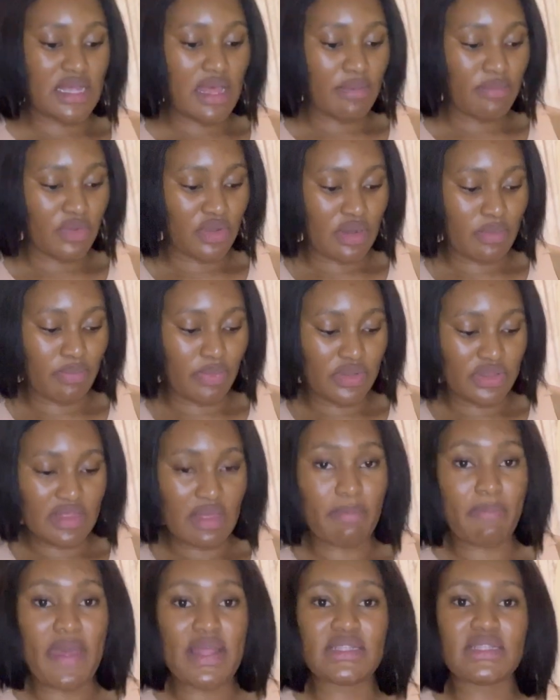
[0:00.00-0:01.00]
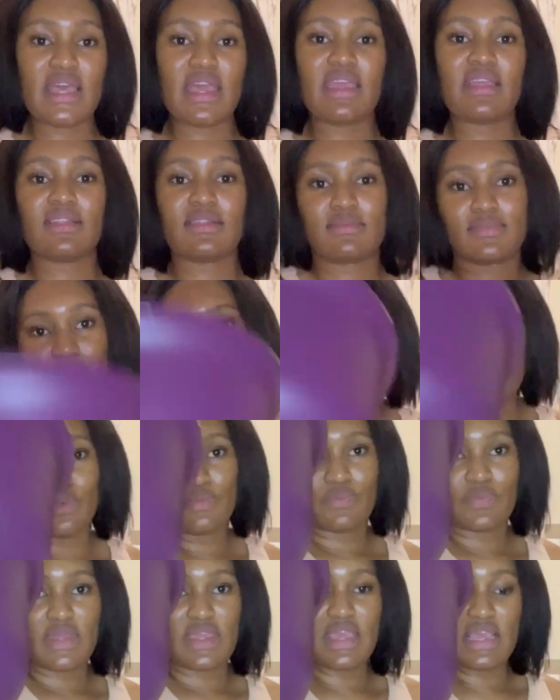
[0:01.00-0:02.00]
I'm gonna put the butter in. Oh,
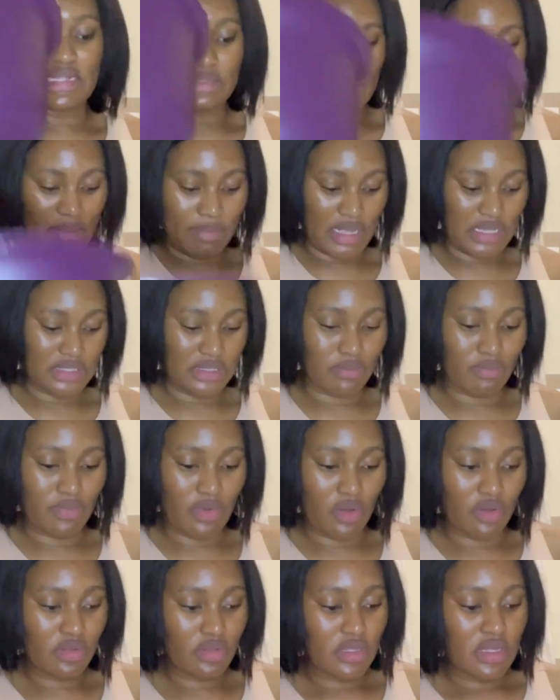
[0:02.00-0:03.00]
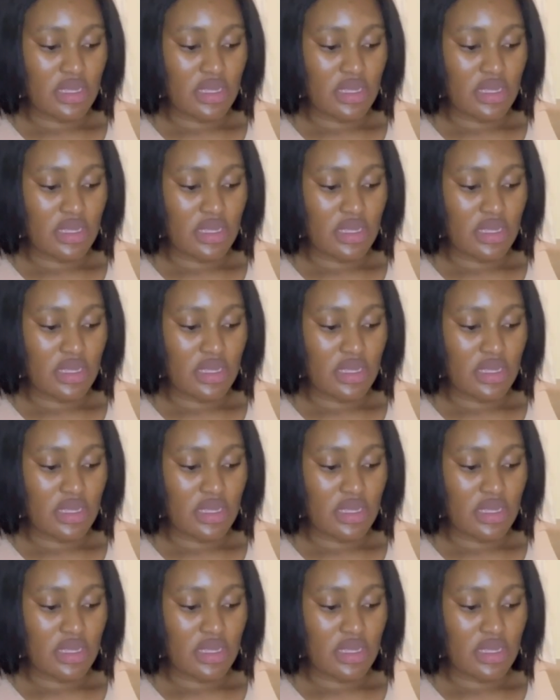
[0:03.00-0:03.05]
here's my mixing bowl.